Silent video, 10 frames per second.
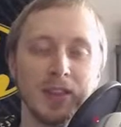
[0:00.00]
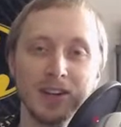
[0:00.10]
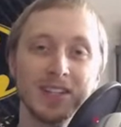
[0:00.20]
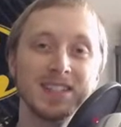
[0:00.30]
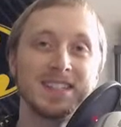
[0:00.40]

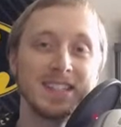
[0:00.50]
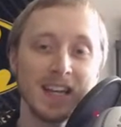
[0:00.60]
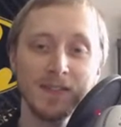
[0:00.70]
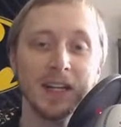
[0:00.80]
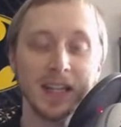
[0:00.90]
there is
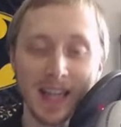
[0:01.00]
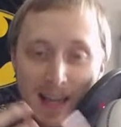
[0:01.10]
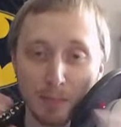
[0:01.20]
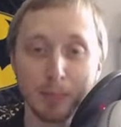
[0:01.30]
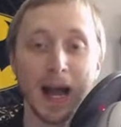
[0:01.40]
definitely
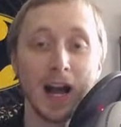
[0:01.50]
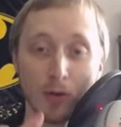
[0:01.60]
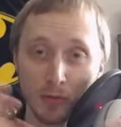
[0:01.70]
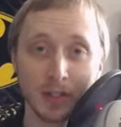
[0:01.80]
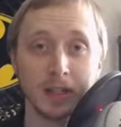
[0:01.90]
a
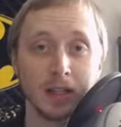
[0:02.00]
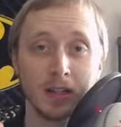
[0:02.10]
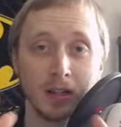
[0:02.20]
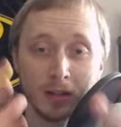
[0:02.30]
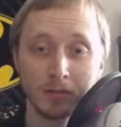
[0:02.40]
bound,
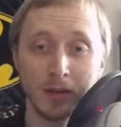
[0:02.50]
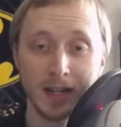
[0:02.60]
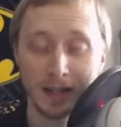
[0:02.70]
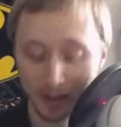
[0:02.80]
right?